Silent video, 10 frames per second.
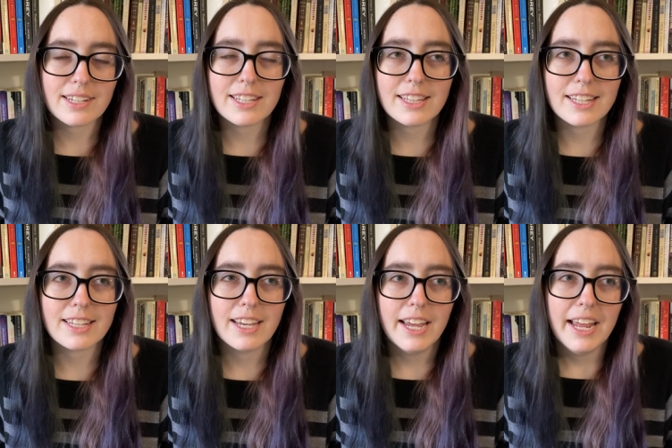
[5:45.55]
And
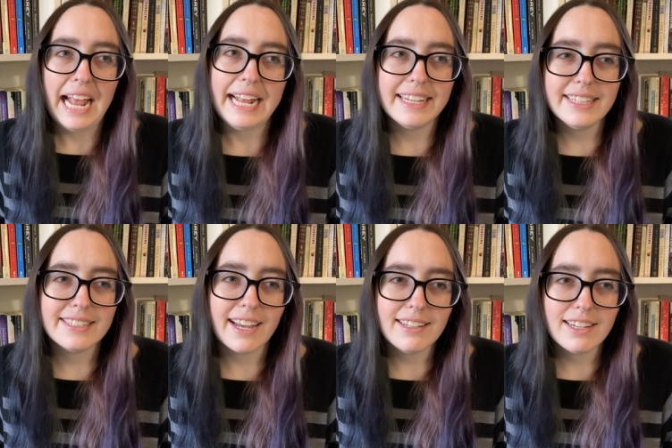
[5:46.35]
like, it,
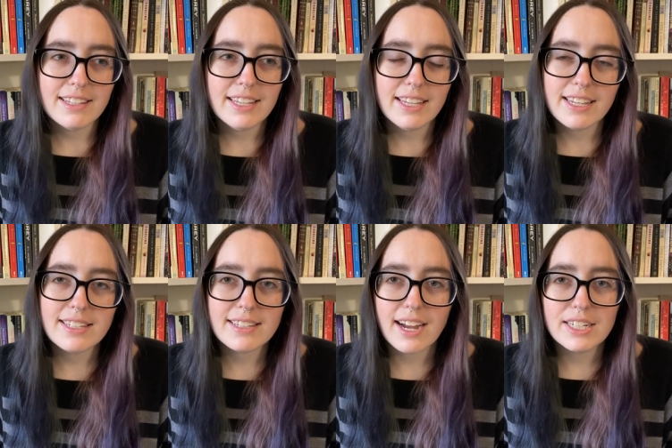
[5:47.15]
technically,
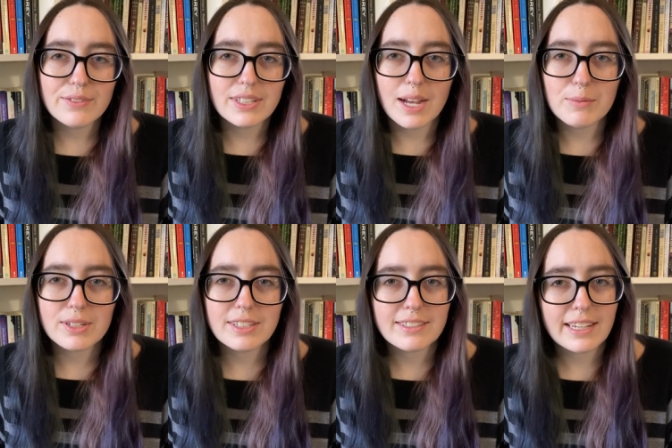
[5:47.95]
it's kind of a lot
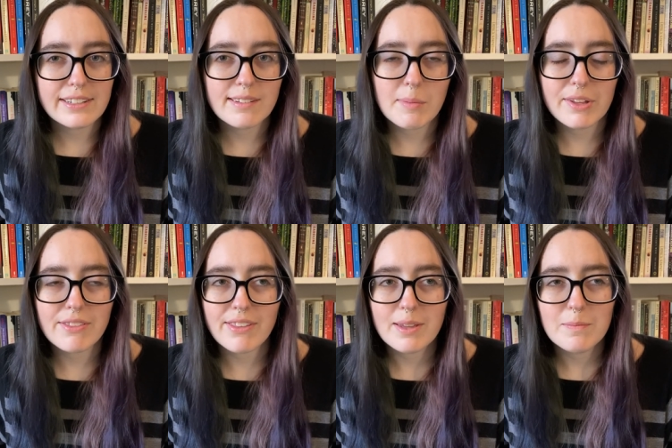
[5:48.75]
more detail
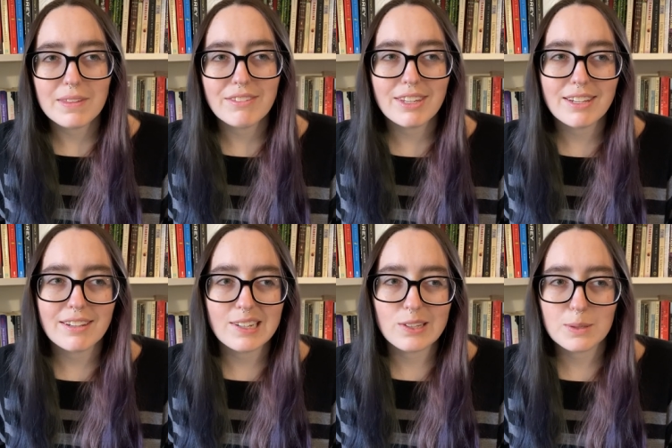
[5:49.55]
about them than like
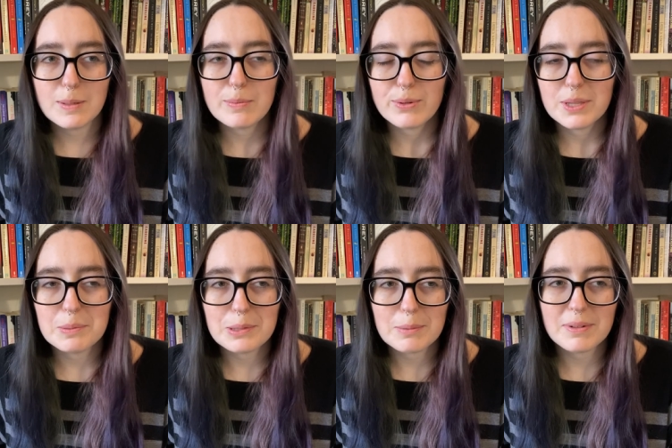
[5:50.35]
other people in the
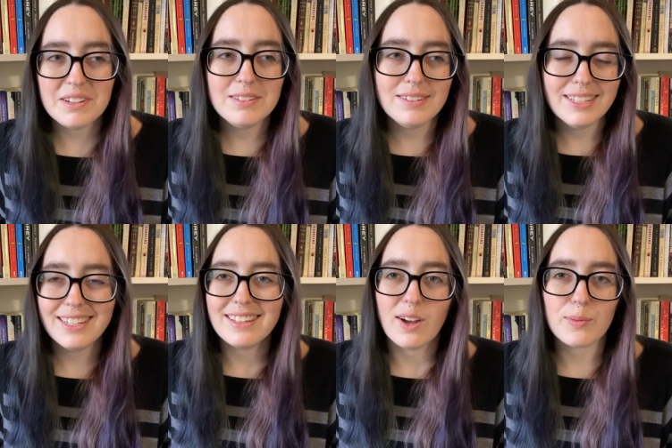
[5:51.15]
book, but also
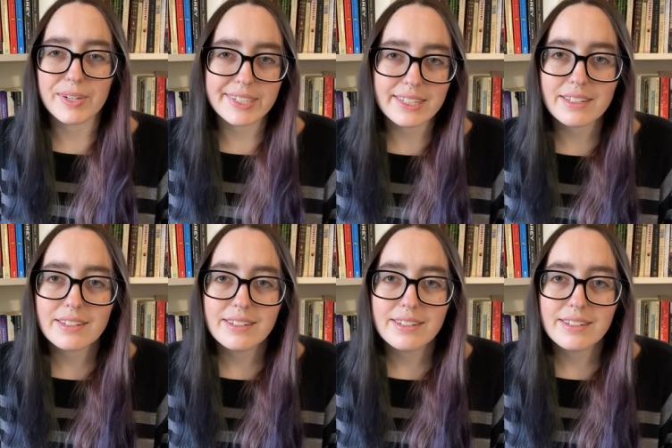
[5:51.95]
like not really.